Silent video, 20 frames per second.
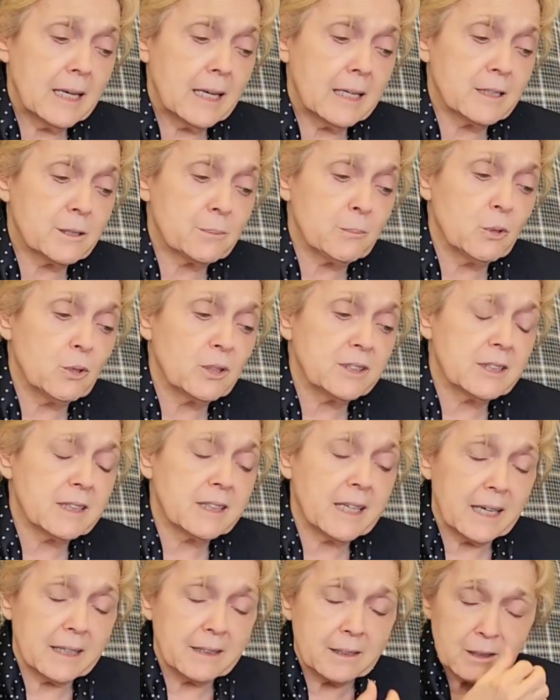it's put
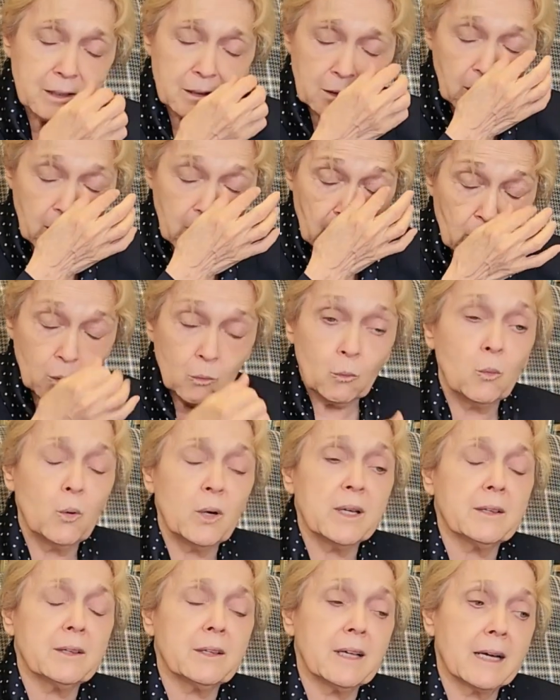together
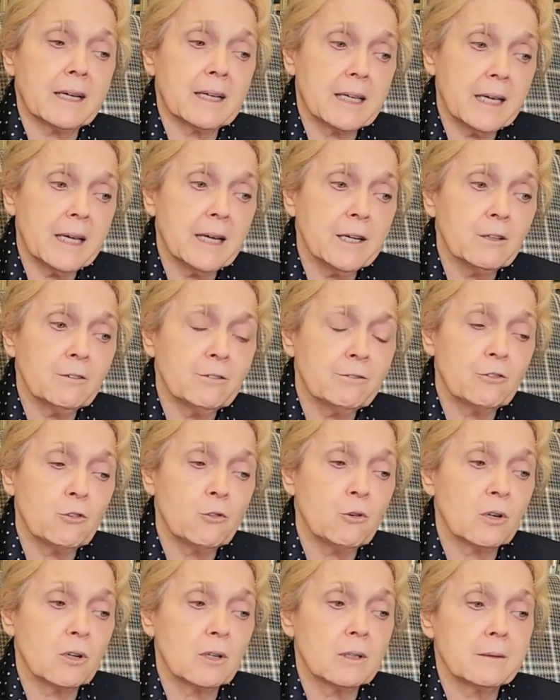with a care
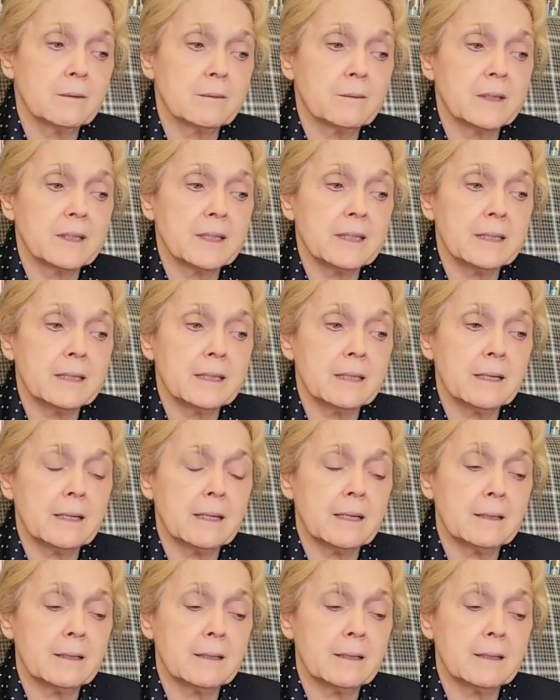for the